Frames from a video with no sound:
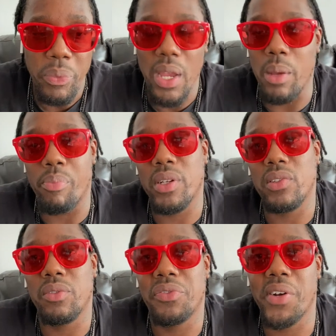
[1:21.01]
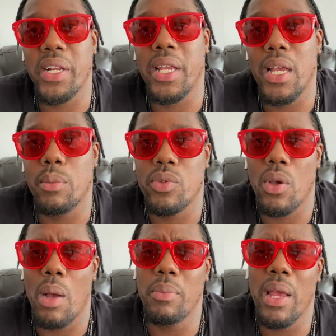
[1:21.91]
he brings in Freddie Gibbs. So
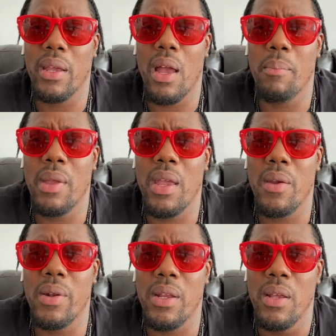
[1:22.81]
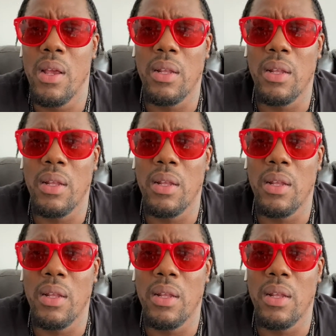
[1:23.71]
I'm hearing it.